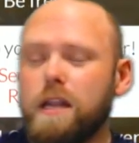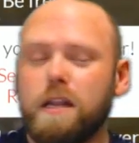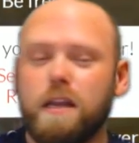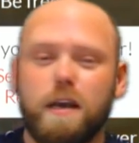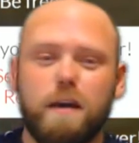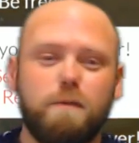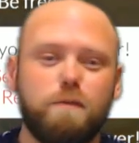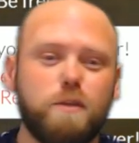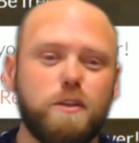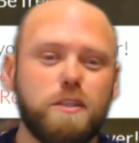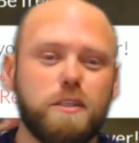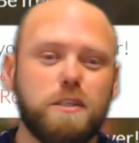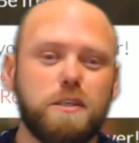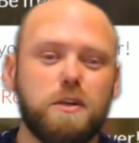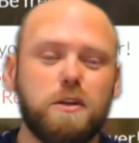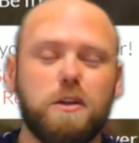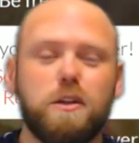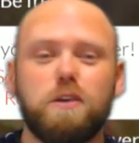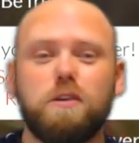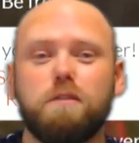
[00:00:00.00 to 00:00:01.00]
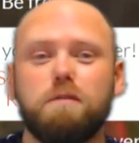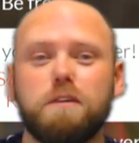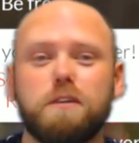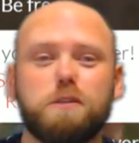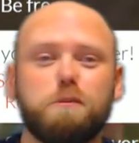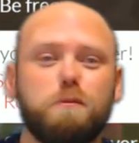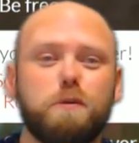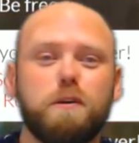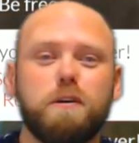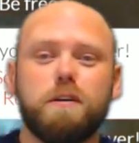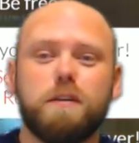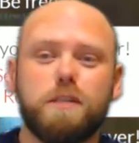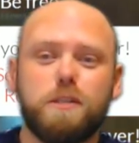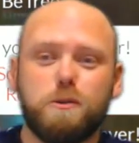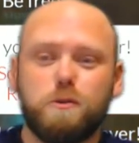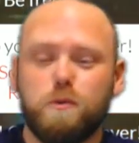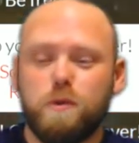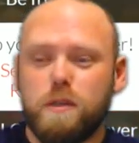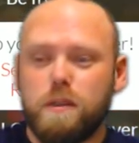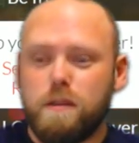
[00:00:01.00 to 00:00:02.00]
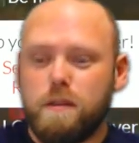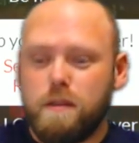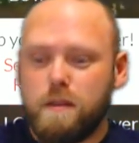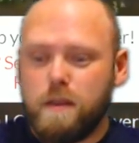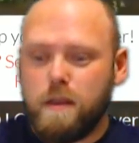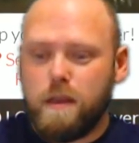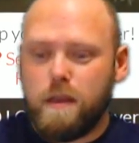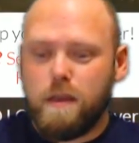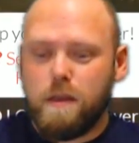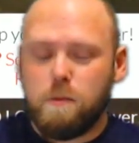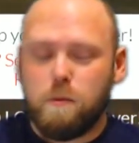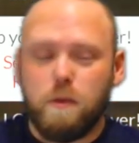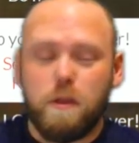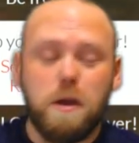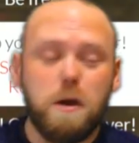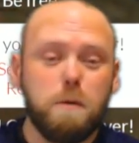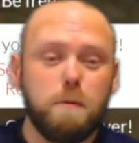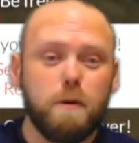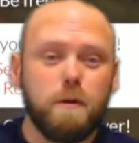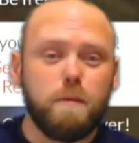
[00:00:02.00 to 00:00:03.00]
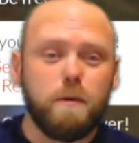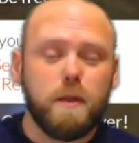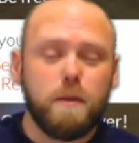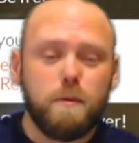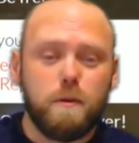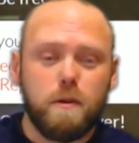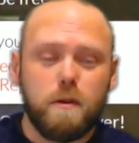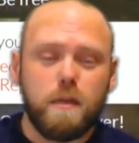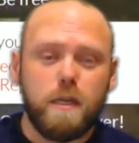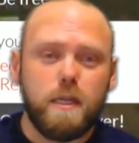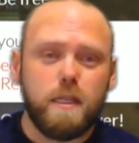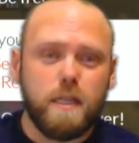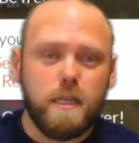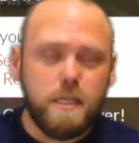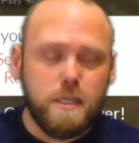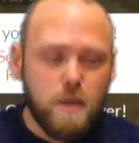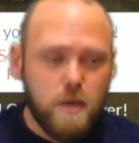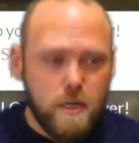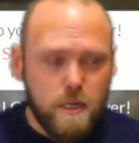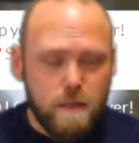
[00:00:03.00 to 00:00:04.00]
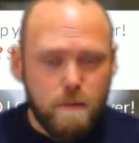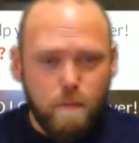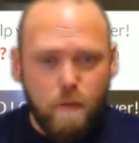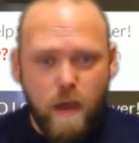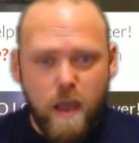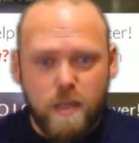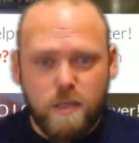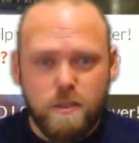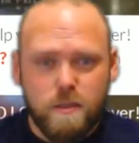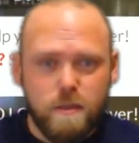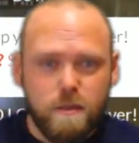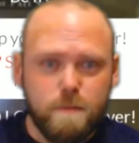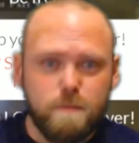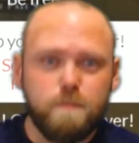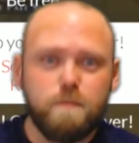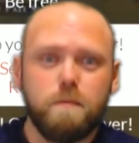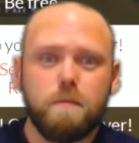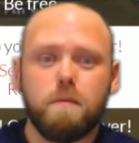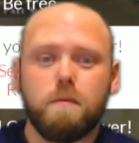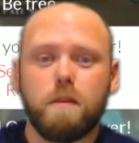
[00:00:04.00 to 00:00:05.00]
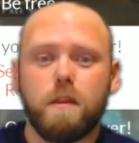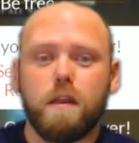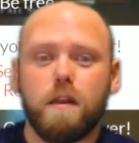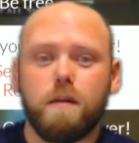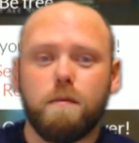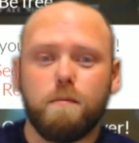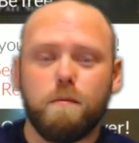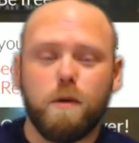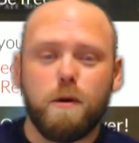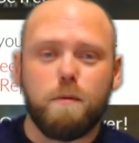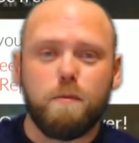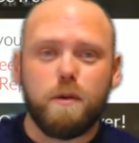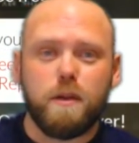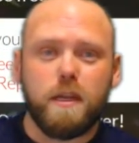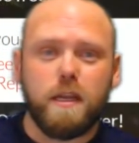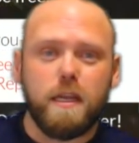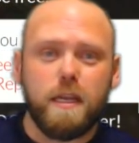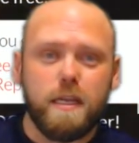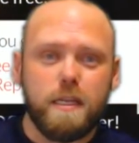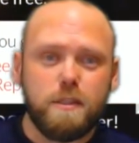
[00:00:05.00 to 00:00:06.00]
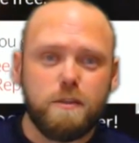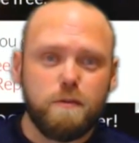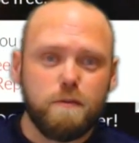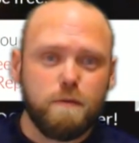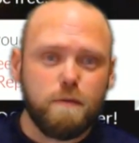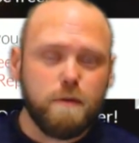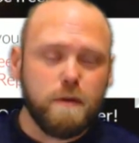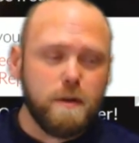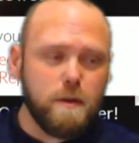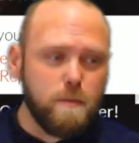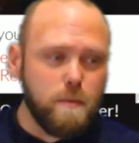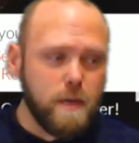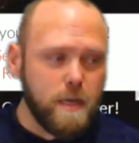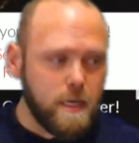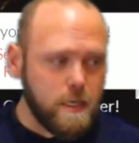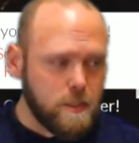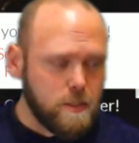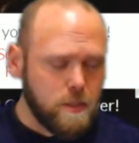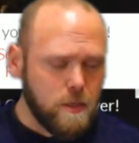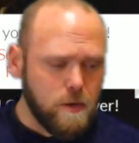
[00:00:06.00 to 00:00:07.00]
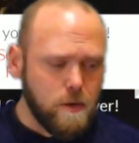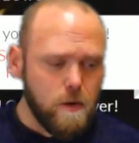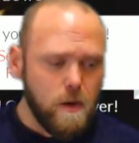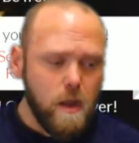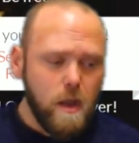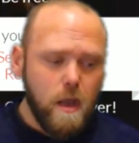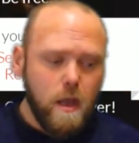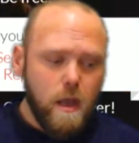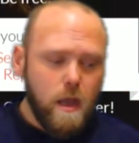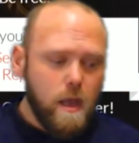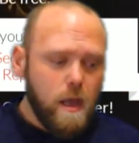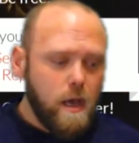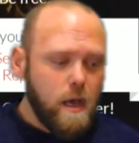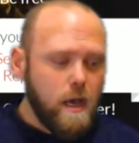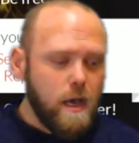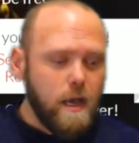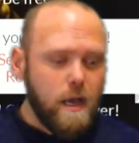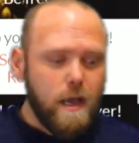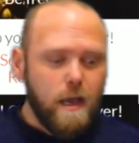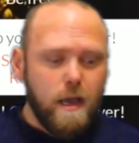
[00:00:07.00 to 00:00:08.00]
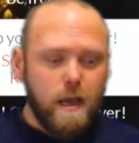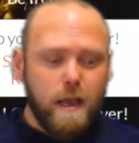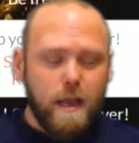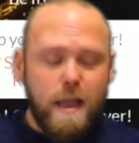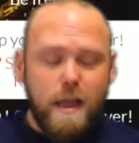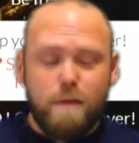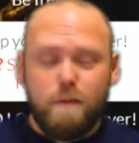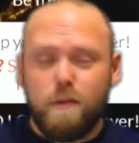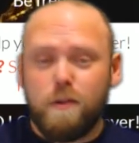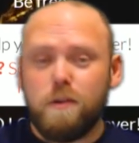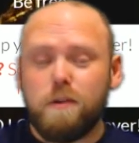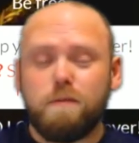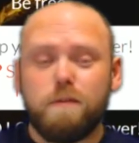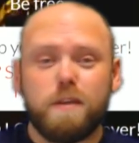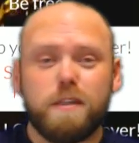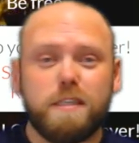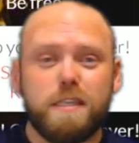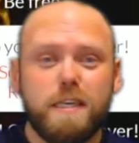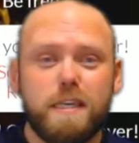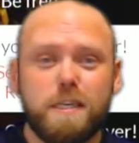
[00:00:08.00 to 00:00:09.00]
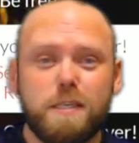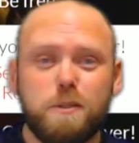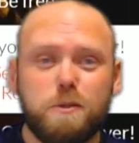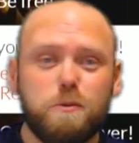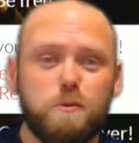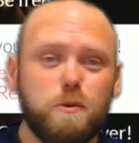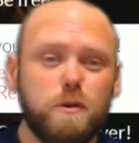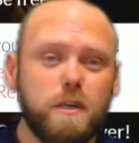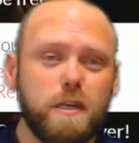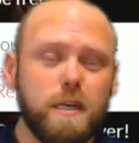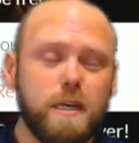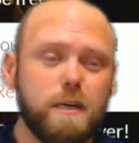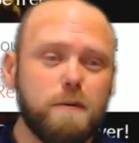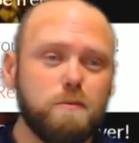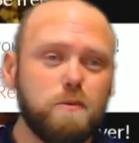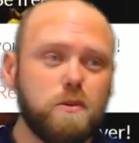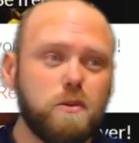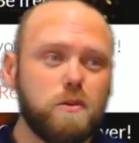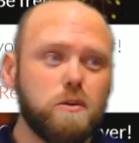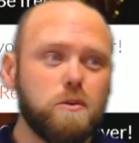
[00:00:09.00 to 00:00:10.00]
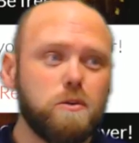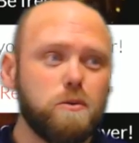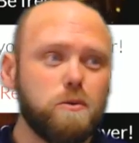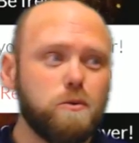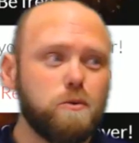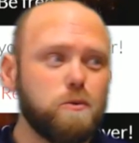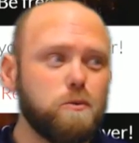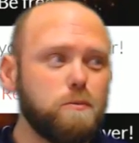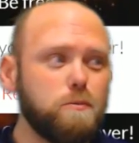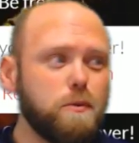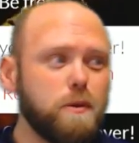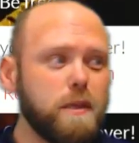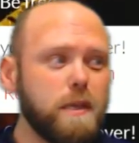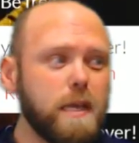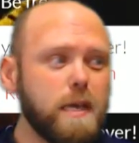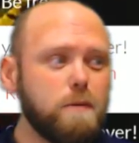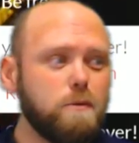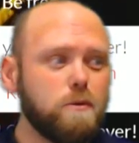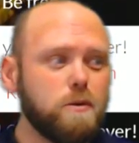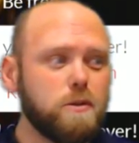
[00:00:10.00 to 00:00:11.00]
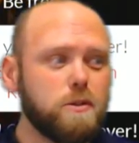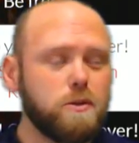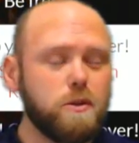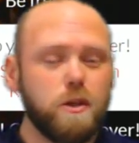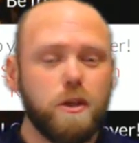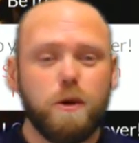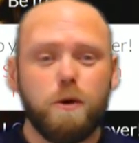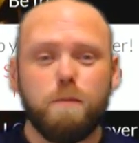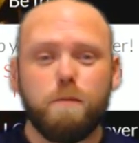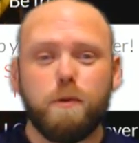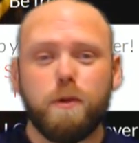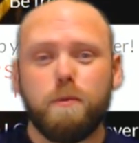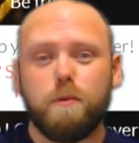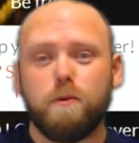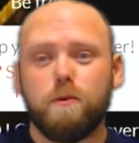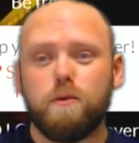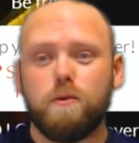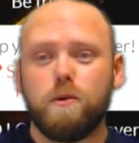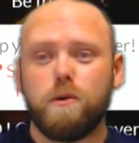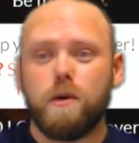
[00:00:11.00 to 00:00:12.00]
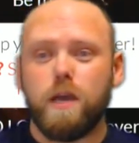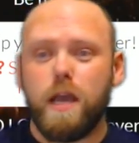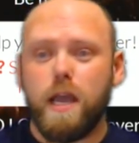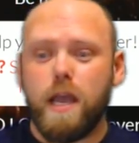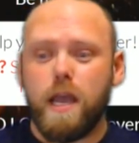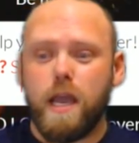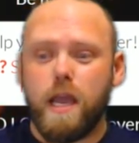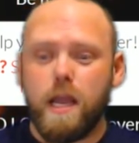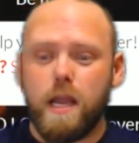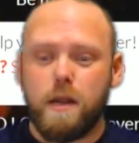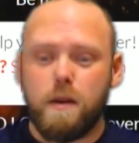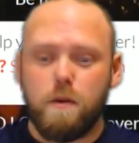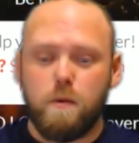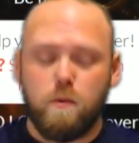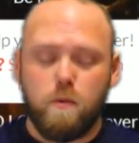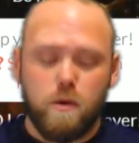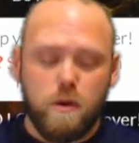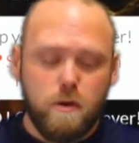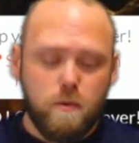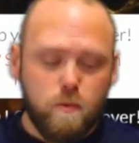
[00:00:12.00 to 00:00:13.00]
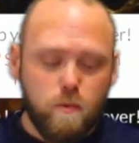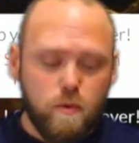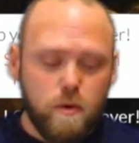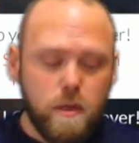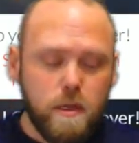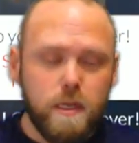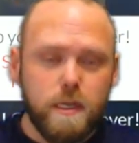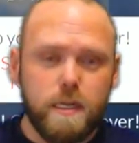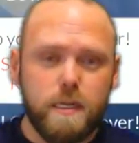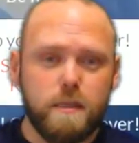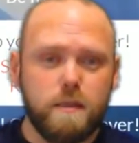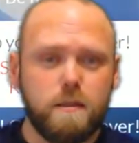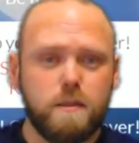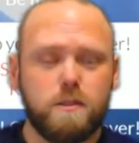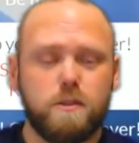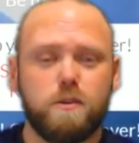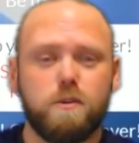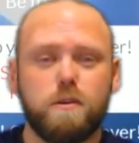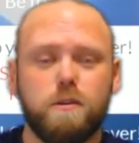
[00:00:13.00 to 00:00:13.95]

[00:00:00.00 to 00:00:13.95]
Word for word: I've just got a lot of experience with uh, with helping people, and that's kind of the passion that I'm, I'm bringing into Freedom here. So uh, I have a lot of ideas when it comes to being able to sort of help people, and what I'm really sort of